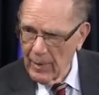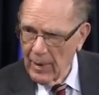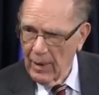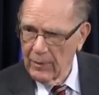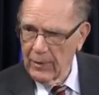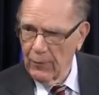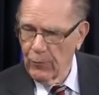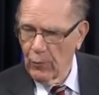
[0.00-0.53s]

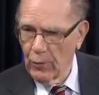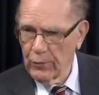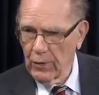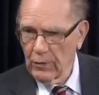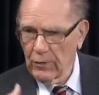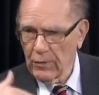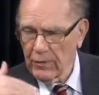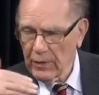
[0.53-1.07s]
and therefore,
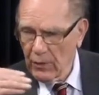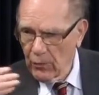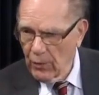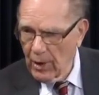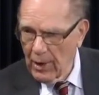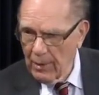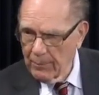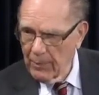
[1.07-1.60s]
since it's a
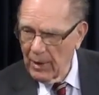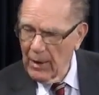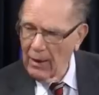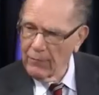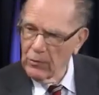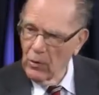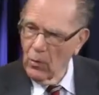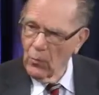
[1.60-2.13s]
crime, they
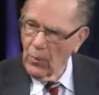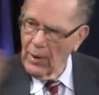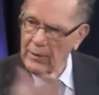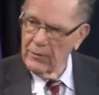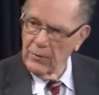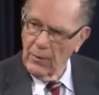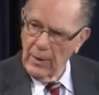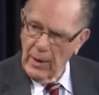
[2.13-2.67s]
have no right to